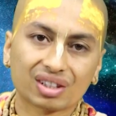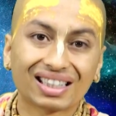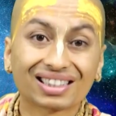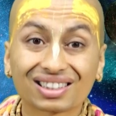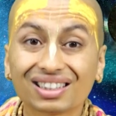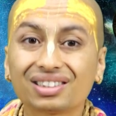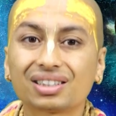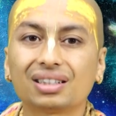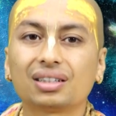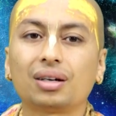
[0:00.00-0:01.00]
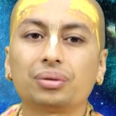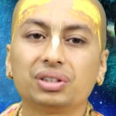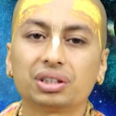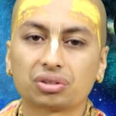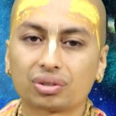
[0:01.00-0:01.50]
essence of
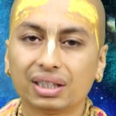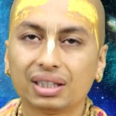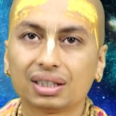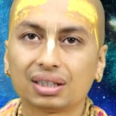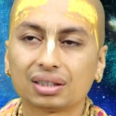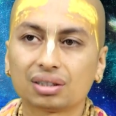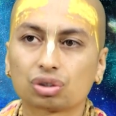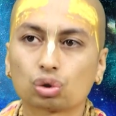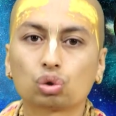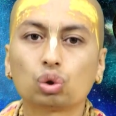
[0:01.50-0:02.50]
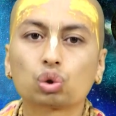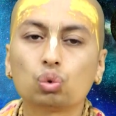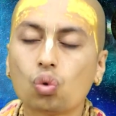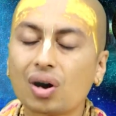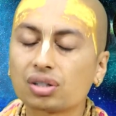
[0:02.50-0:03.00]
this tree. So, those who
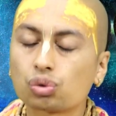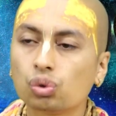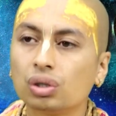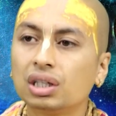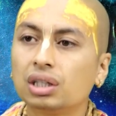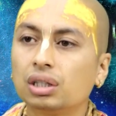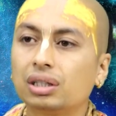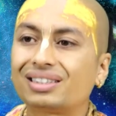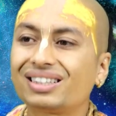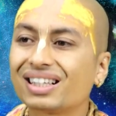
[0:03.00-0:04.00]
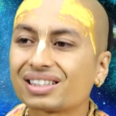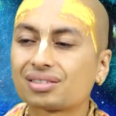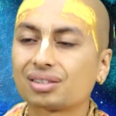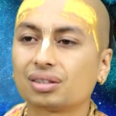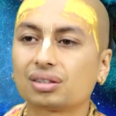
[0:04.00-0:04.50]
want to
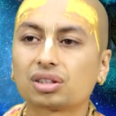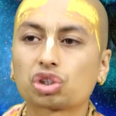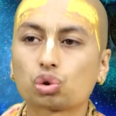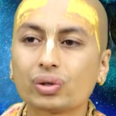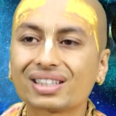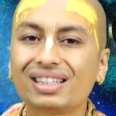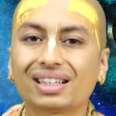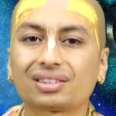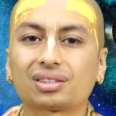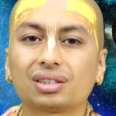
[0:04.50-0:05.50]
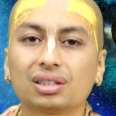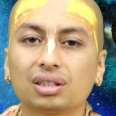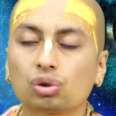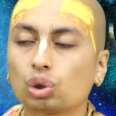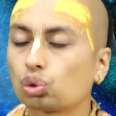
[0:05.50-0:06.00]
taste the sweetness,
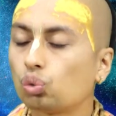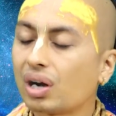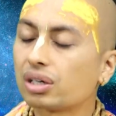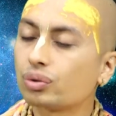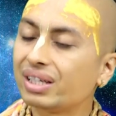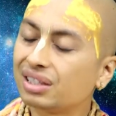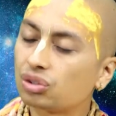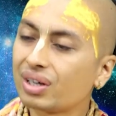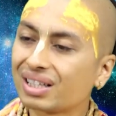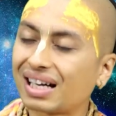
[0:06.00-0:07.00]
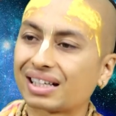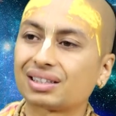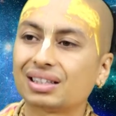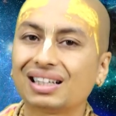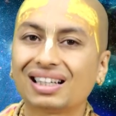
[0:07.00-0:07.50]
those who want to enjoy
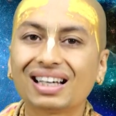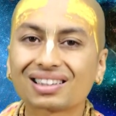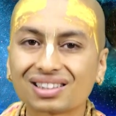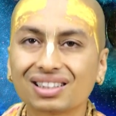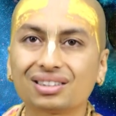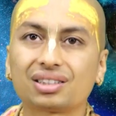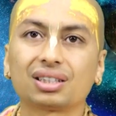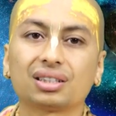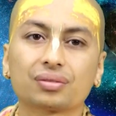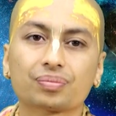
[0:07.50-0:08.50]
that essence